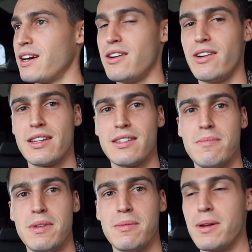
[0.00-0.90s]
Here at
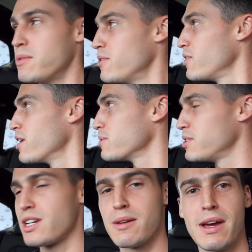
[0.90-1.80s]
Essendon BMW if you guys
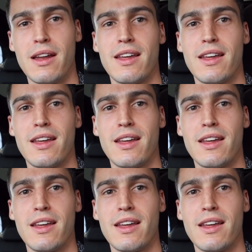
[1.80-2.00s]
want to check him out.